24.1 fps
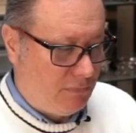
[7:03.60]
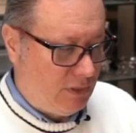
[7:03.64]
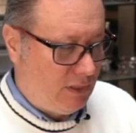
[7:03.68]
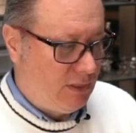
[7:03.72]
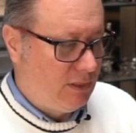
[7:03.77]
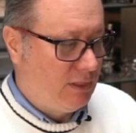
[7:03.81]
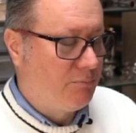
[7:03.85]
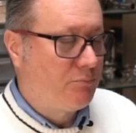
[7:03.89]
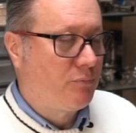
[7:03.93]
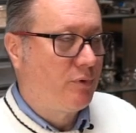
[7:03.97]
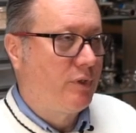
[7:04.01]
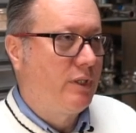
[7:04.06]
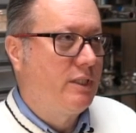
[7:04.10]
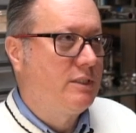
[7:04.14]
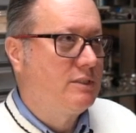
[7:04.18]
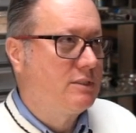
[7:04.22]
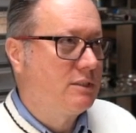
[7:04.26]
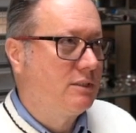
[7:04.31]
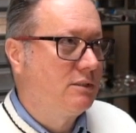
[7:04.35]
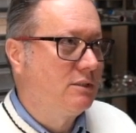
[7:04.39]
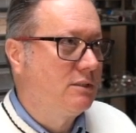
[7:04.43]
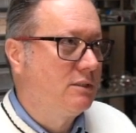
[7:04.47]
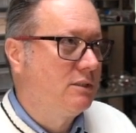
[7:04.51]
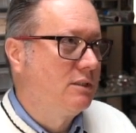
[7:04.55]
in the
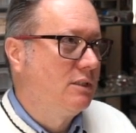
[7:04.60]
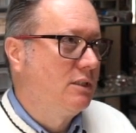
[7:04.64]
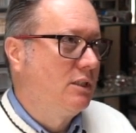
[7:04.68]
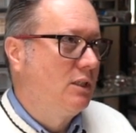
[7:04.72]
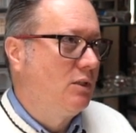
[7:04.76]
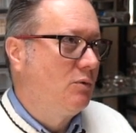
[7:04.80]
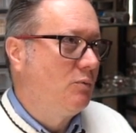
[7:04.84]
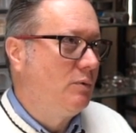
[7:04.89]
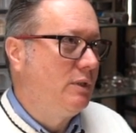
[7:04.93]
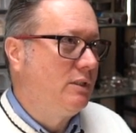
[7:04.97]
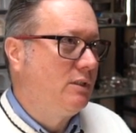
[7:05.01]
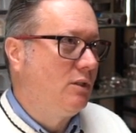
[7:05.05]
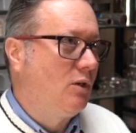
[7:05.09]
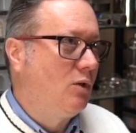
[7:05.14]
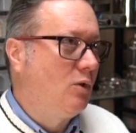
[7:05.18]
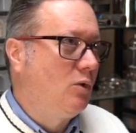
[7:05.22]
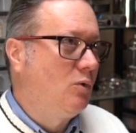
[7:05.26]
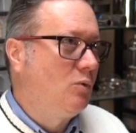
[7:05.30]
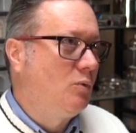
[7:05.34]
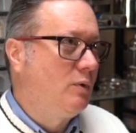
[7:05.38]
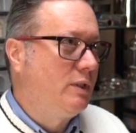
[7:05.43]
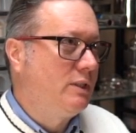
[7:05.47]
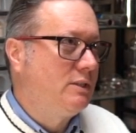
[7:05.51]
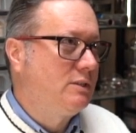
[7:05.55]
present, with
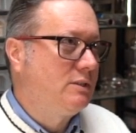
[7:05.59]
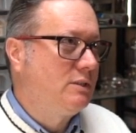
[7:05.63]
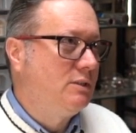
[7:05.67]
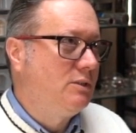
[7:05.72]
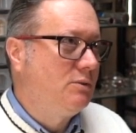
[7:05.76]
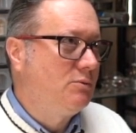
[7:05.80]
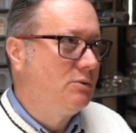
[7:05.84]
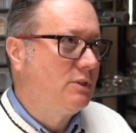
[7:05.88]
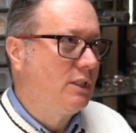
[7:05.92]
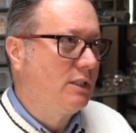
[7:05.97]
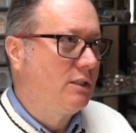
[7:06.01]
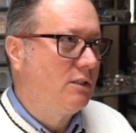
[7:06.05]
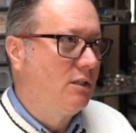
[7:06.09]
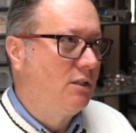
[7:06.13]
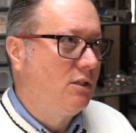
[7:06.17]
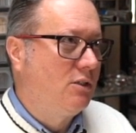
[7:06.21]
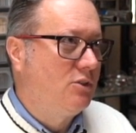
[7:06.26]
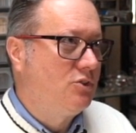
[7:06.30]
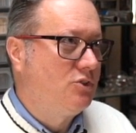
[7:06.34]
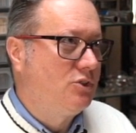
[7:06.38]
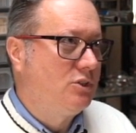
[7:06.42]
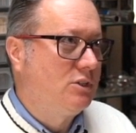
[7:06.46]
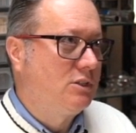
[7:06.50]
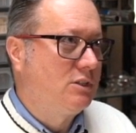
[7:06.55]
always new
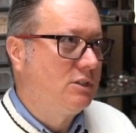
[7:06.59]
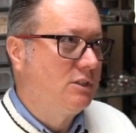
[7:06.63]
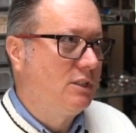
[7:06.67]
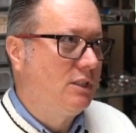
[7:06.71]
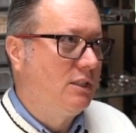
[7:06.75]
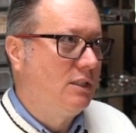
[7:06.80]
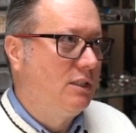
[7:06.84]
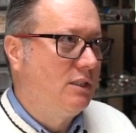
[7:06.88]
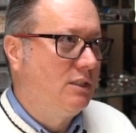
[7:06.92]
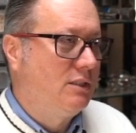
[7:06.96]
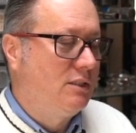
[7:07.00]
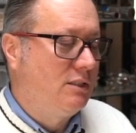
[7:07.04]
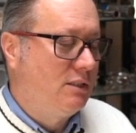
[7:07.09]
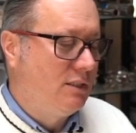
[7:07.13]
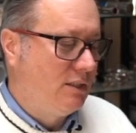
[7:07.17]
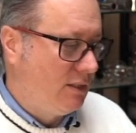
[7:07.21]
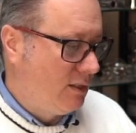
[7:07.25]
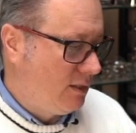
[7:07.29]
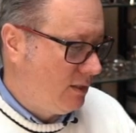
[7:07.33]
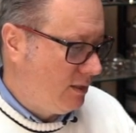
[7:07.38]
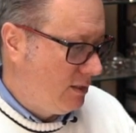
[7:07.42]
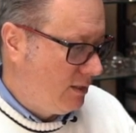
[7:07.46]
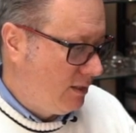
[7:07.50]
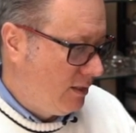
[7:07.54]
technologies, and
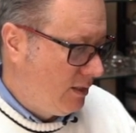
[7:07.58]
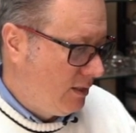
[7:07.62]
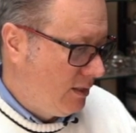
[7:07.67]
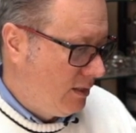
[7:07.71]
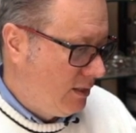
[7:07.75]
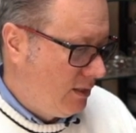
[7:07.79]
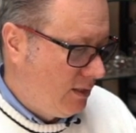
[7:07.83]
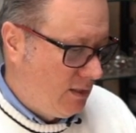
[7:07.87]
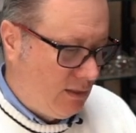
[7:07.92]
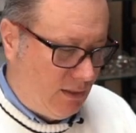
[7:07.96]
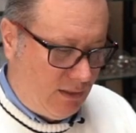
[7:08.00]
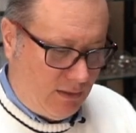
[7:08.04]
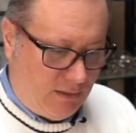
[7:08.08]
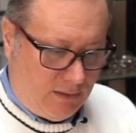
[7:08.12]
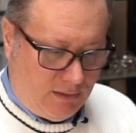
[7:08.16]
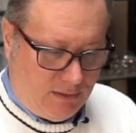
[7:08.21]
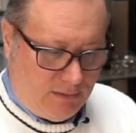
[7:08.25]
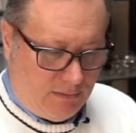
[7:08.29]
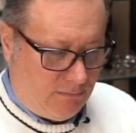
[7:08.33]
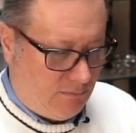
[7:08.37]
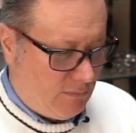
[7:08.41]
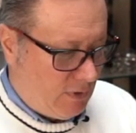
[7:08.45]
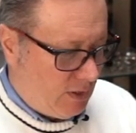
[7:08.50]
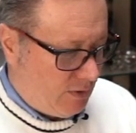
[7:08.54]
the
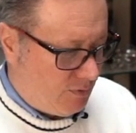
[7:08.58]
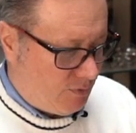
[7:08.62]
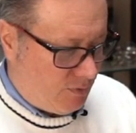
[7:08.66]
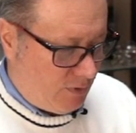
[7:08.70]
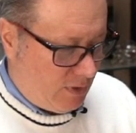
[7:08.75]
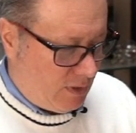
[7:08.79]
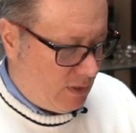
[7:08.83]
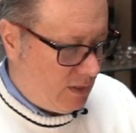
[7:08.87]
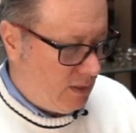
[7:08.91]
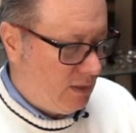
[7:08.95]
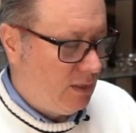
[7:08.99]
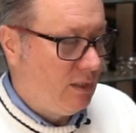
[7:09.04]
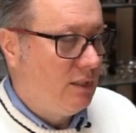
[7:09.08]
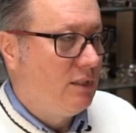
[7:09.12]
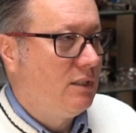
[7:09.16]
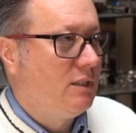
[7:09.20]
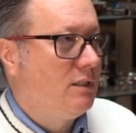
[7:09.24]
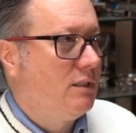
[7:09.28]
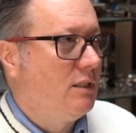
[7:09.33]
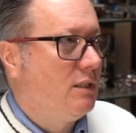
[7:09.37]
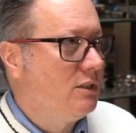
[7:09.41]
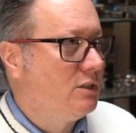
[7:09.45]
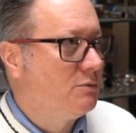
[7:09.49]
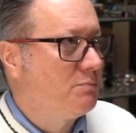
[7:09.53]
3T
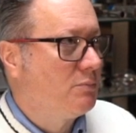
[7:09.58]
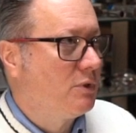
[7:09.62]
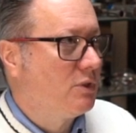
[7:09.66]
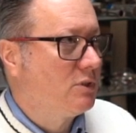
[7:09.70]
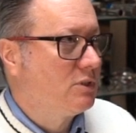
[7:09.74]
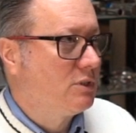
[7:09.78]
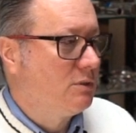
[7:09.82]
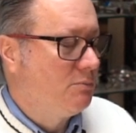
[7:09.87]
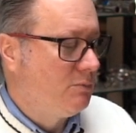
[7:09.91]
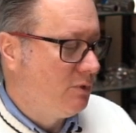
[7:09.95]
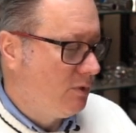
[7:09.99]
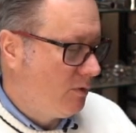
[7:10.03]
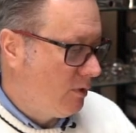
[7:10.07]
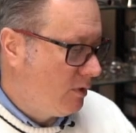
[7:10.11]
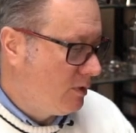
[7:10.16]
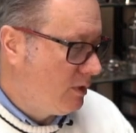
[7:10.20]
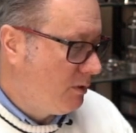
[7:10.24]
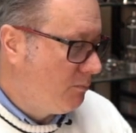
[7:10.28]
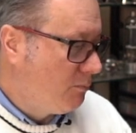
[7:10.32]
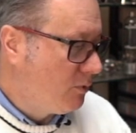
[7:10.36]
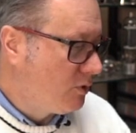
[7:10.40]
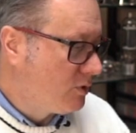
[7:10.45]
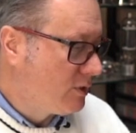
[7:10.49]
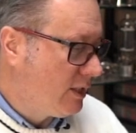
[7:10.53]
is possibly one of the
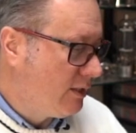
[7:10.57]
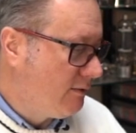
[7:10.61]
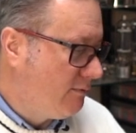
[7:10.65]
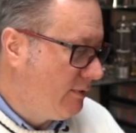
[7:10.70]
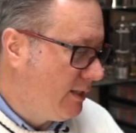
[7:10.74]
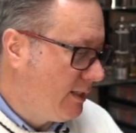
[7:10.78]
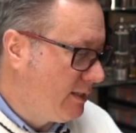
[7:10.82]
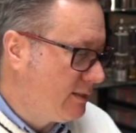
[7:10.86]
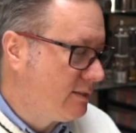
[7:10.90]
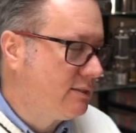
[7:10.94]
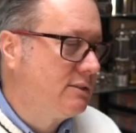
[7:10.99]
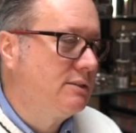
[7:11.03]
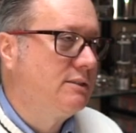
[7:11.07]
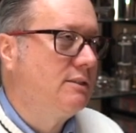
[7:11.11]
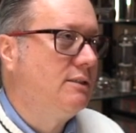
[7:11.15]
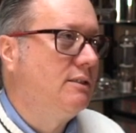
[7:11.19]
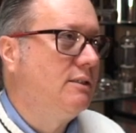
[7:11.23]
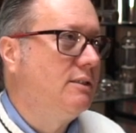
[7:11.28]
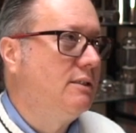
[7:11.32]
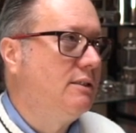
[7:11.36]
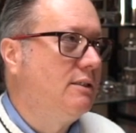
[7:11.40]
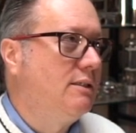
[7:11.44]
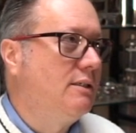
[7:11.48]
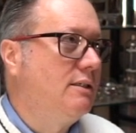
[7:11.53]
most advanced
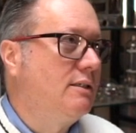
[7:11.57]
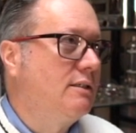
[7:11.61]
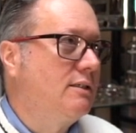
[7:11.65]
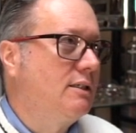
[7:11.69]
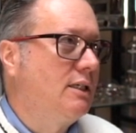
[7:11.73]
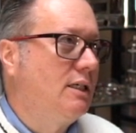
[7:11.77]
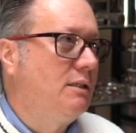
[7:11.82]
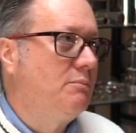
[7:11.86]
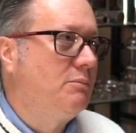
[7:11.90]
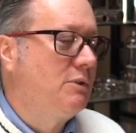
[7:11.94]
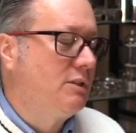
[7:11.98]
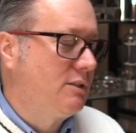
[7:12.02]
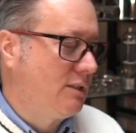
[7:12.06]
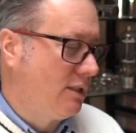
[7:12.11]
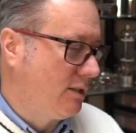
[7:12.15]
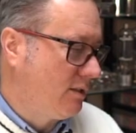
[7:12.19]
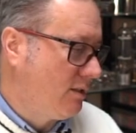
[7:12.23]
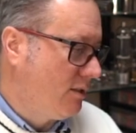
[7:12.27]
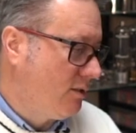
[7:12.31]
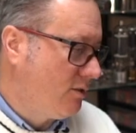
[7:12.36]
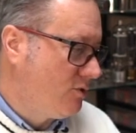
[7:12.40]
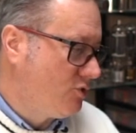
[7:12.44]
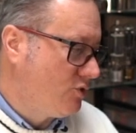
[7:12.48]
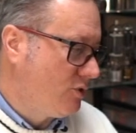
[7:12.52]
cable
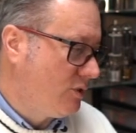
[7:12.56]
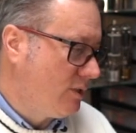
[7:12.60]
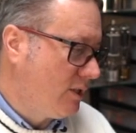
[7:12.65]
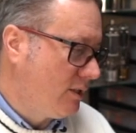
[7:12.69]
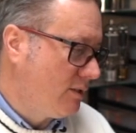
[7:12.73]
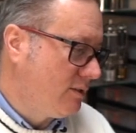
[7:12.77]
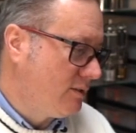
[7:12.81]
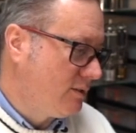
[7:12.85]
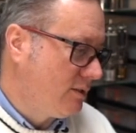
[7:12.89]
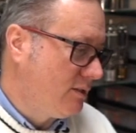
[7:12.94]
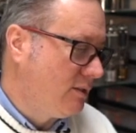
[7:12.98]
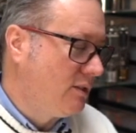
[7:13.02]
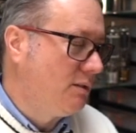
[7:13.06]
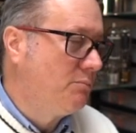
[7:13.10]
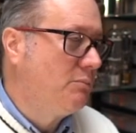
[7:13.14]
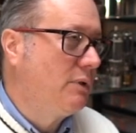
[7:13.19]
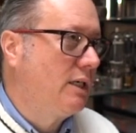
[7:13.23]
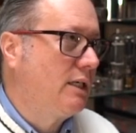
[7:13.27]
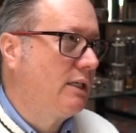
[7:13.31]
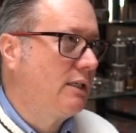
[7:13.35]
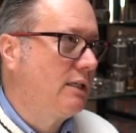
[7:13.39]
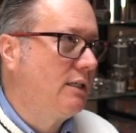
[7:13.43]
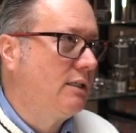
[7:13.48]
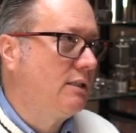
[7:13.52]
technology that is in the
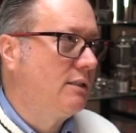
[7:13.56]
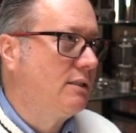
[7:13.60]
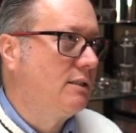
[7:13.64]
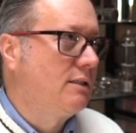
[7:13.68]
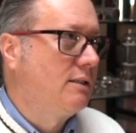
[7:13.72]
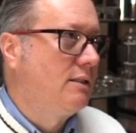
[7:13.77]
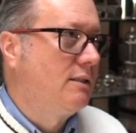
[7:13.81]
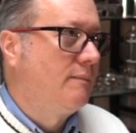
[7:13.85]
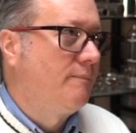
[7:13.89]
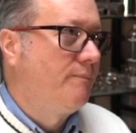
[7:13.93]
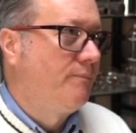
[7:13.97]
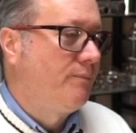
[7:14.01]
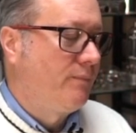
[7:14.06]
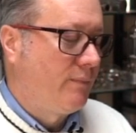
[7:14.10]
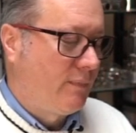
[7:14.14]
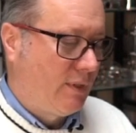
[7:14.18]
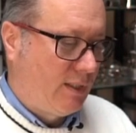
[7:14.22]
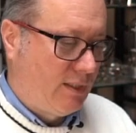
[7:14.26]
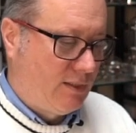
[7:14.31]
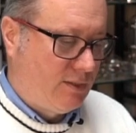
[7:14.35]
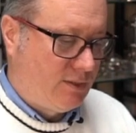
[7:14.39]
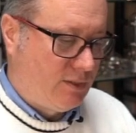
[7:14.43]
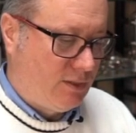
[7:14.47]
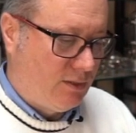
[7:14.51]
market.
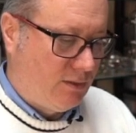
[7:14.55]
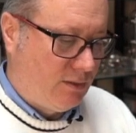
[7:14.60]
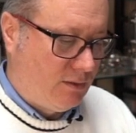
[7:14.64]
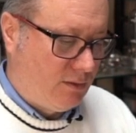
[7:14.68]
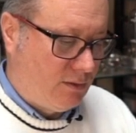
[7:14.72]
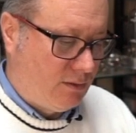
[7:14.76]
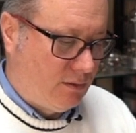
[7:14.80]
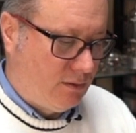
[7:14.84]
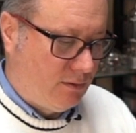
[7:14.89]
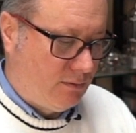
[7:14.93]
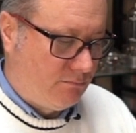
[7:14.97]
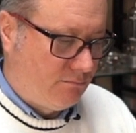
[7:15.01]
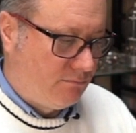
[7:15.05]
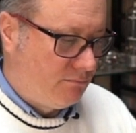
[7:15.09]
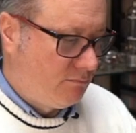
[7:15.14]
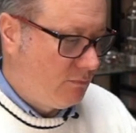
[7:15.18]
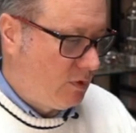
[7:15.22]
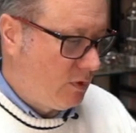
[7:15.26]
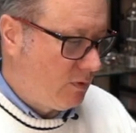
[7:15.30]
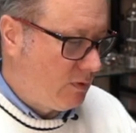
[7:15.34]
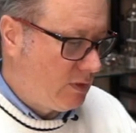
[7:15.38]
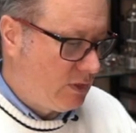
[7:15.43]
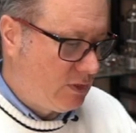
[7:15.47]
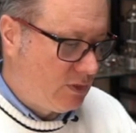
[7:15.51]
So
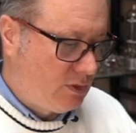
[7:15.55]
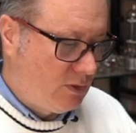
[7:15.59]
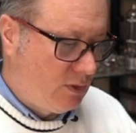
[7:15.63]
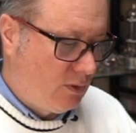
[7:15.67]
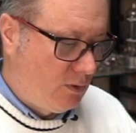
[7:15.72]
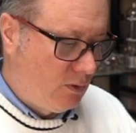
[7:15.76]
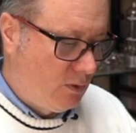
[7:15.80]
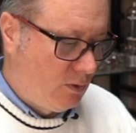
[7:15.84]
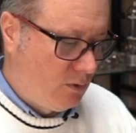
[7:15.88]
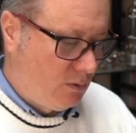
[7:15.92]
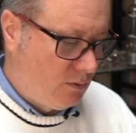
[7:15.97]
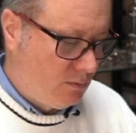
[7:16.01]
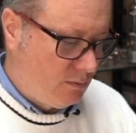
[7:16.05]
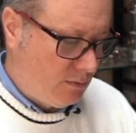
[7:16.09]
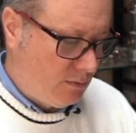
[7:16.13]
there is no